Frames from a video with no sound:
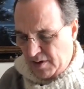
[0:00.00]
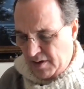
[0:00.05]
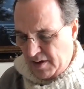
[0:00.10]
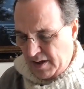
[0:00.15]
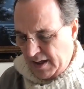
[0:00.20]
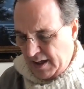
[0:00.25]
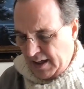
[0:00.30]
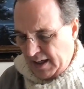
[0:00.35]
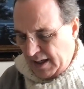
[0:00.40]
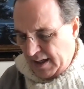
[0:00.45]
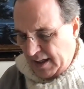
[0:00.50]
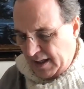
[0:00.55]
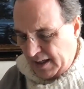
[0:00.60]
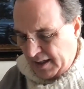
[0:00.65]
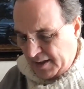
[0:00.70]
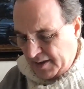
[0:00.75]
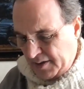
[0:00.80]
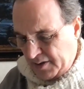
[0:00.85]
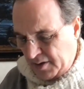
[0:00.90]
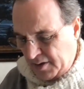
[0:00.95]
It's going to incite
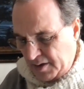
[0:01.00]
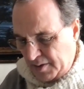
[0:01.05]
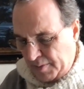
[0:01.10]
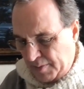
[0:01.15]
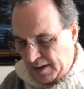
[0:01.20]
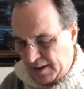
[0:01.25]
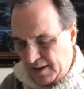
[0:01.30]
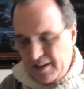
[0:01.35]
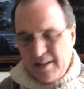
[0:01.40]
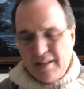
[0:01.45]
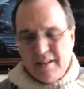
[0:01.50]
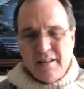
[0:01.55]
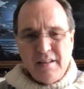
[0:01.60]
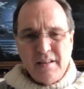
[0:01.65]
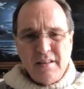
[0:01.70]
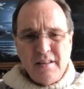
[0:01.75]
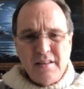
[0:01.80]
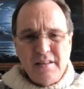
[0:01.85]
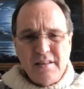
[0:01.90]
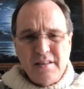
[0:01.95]
people more.
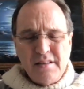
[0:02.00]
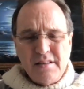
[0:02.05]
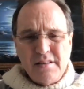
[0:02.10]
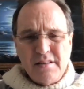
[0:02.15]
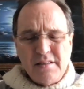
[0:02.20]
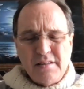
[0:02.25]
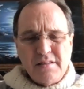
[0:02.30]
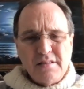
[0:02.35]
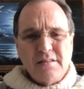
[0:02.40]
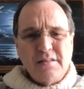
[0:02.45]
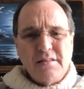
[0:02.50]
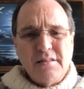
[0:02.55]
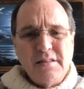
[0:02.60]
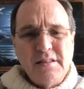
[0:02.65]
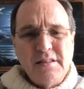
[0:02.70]
Excuse me.